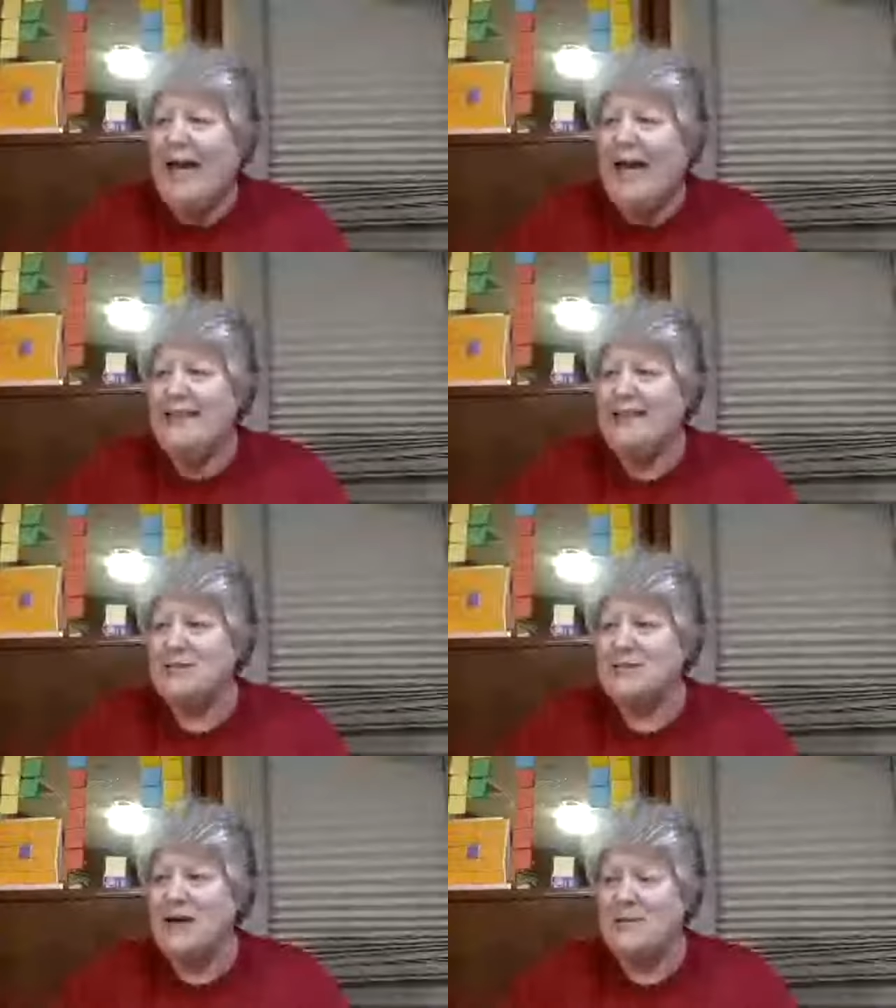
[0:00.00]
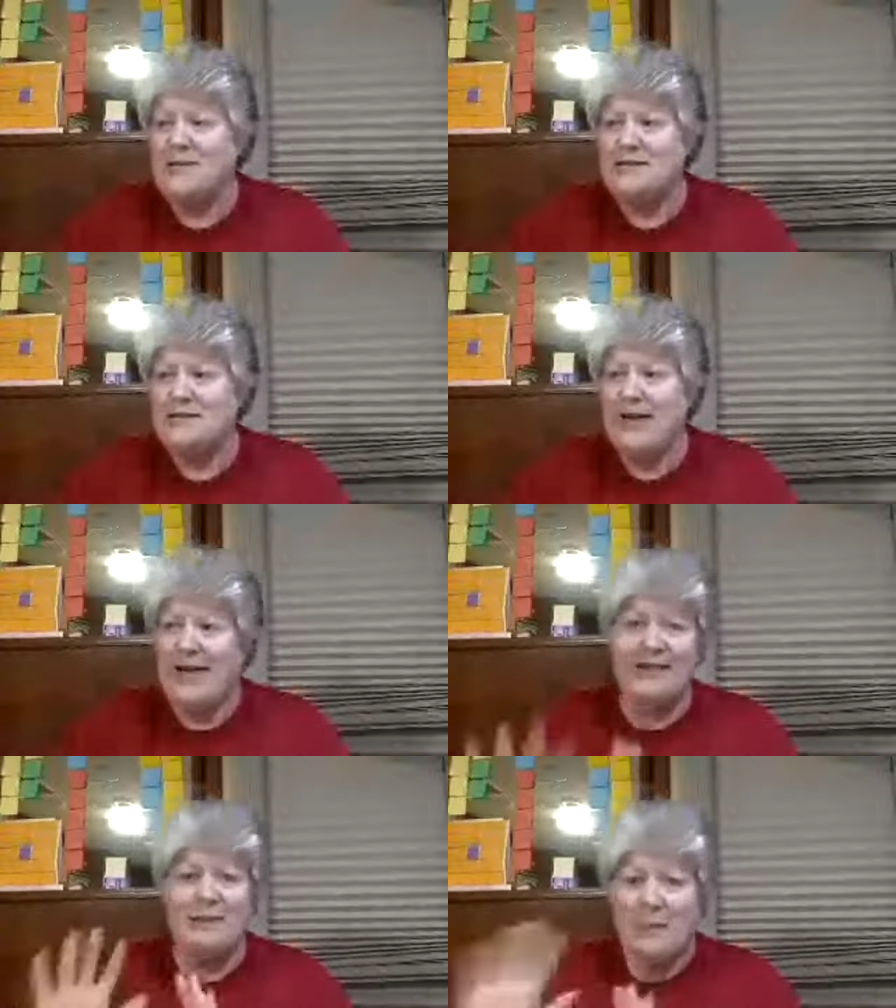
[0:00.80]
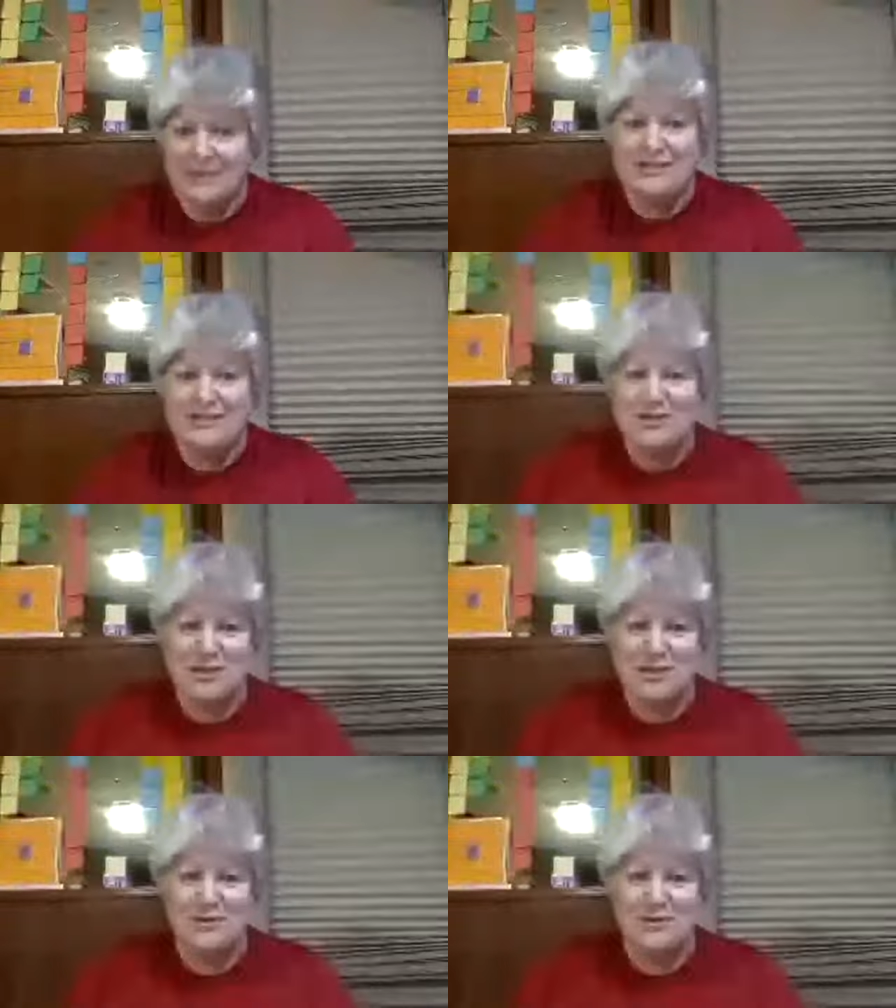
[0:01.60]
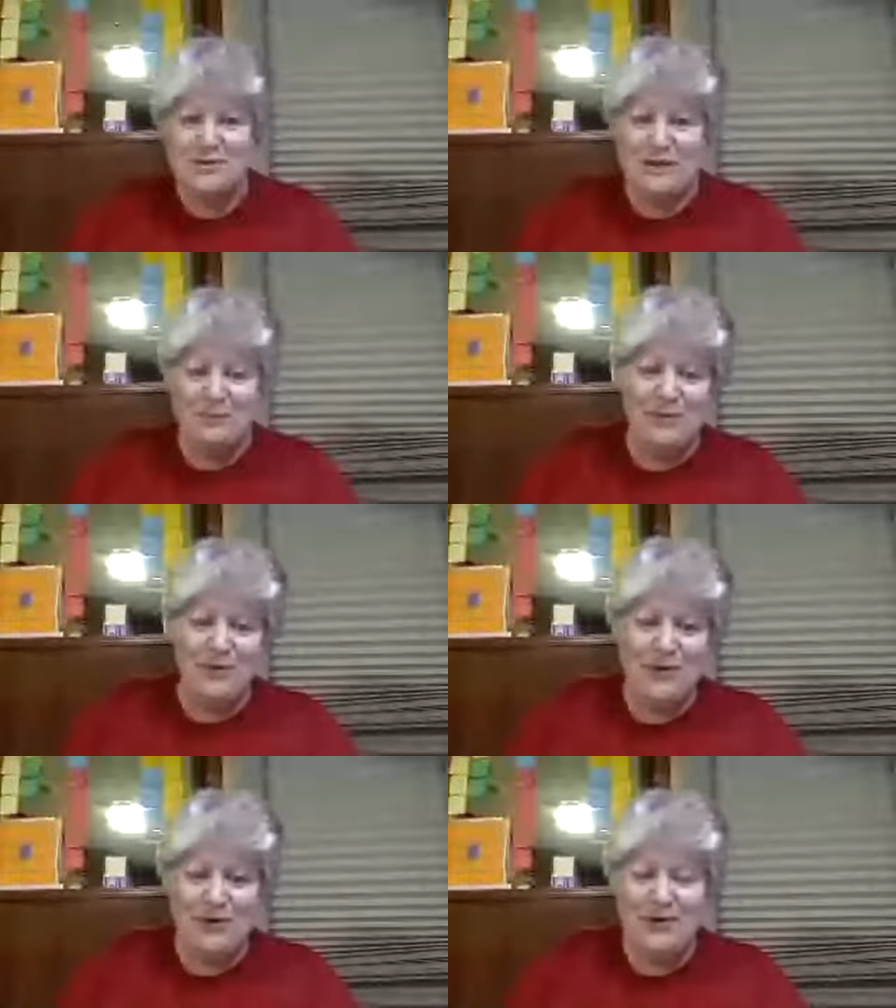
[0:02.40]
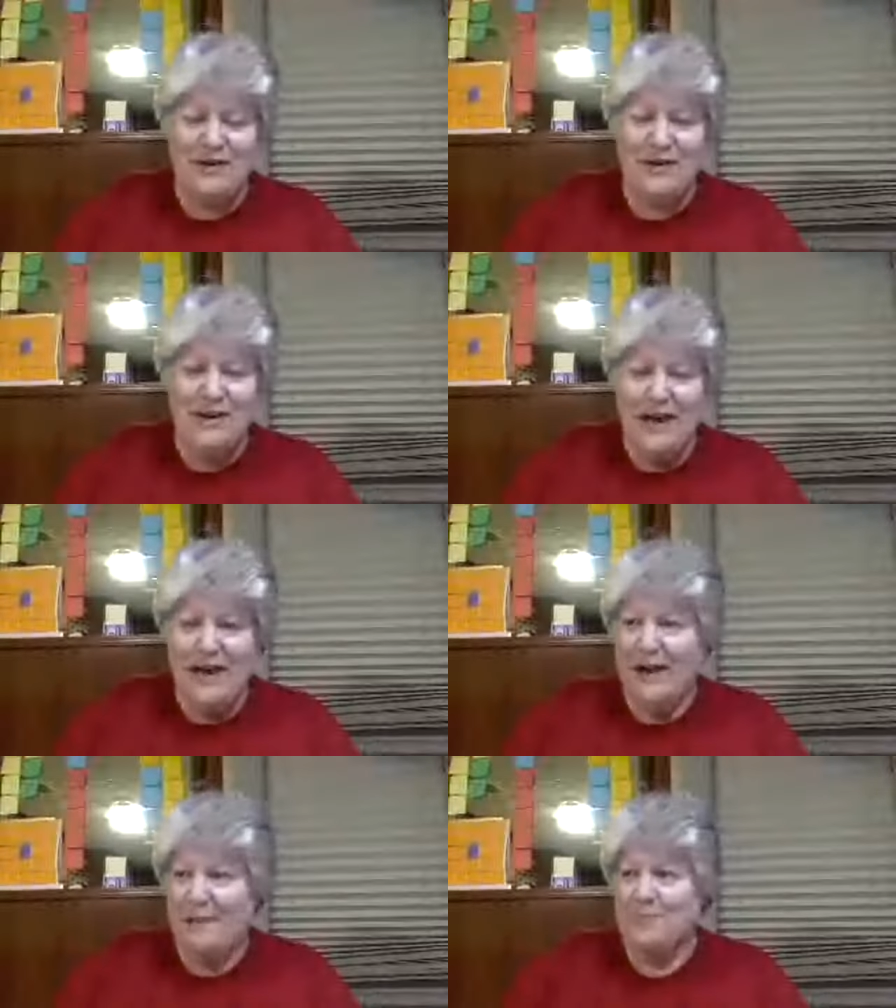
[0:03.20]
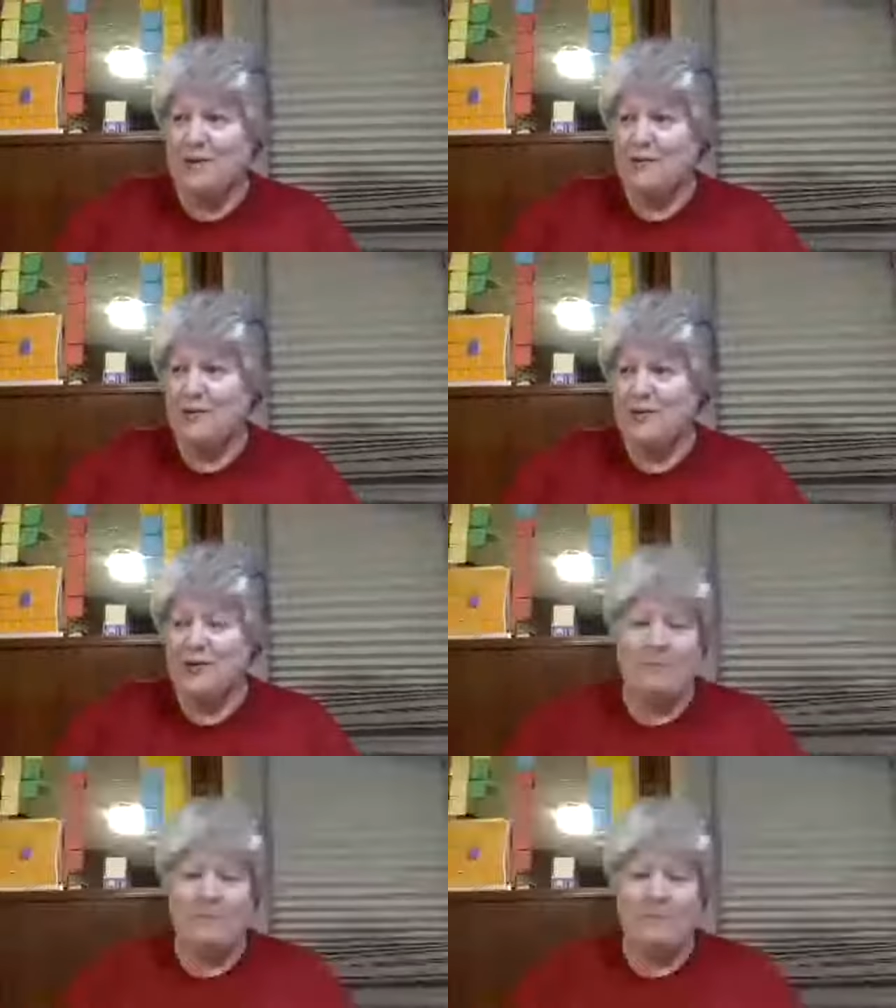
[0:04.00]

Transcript: And then it was time, and so I had the passenger's chair all set up with her, with her